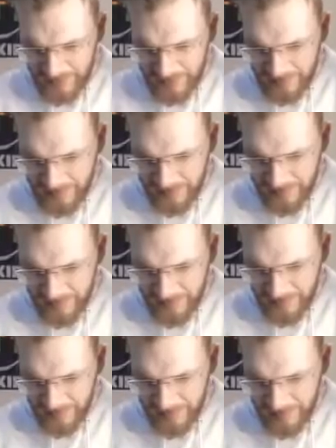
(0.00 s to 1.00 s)

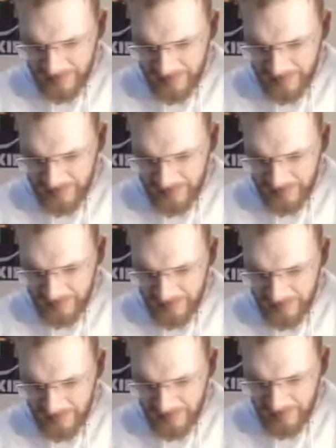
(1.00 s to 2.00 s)

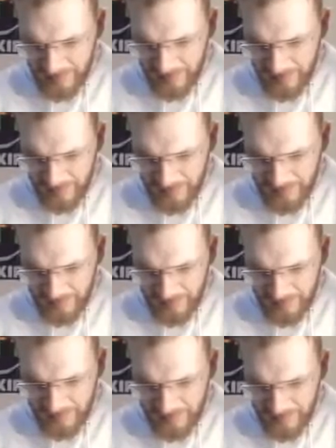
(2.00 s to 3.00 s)

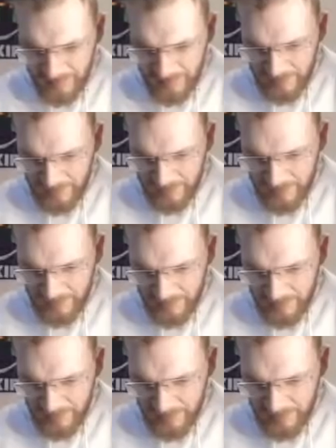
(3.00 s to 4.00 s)

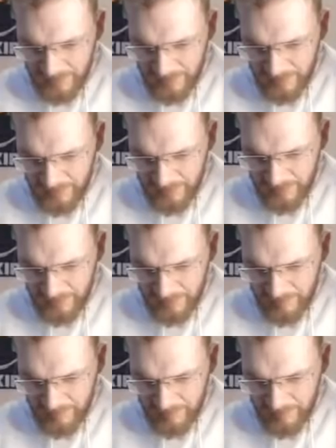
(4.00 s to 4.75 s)
Nothing is said.